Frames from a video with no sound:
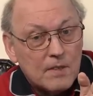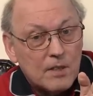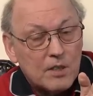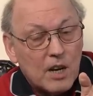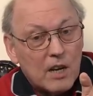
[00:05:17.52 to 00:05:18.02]

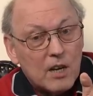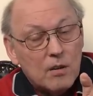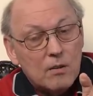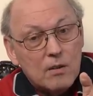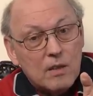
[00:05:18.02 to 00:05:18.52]
the
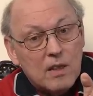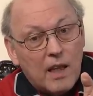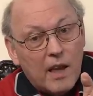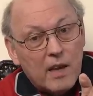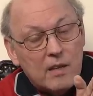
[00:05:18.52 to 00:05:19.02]
charcoal
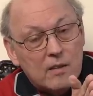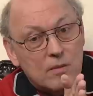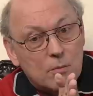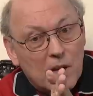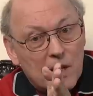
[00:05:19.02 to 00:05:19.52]
layer,
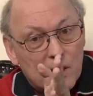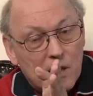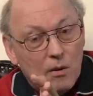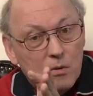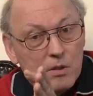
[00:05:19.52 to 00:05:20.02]
well,
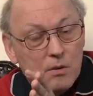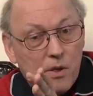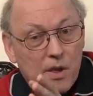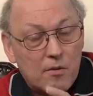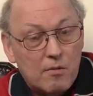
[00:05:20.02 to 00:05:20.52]
close to
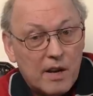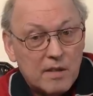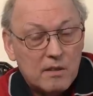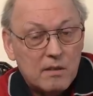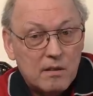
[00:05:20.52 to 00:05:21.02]
the
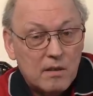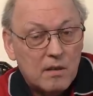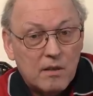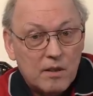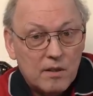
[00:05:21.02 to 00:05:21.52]
red
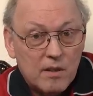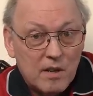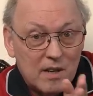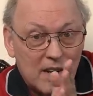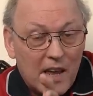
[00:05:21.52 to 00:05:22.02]

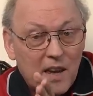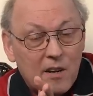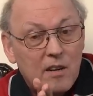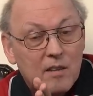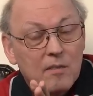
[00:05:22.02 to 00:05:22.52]

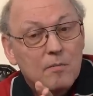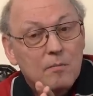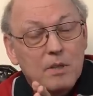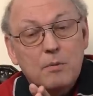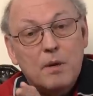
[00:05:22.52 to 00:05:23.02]
layer
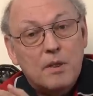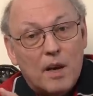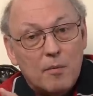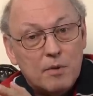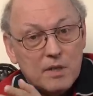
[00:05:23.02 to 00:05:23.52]
between the
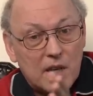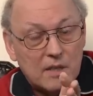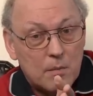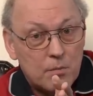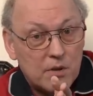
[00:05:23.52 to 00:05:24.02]

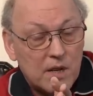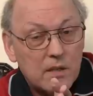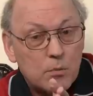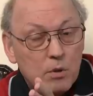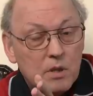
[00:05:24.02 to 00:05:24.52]
unprocessed and
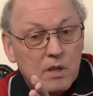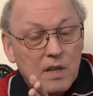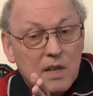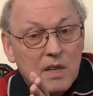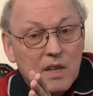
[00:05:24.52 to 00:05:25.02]
processed wood.
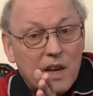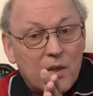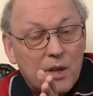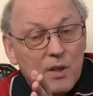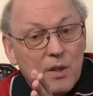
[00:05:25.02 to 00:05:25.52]

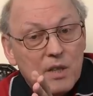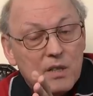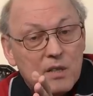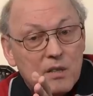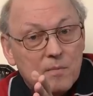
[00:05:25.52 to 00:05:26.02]
And in
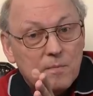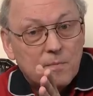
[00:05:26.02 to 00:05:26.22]
this,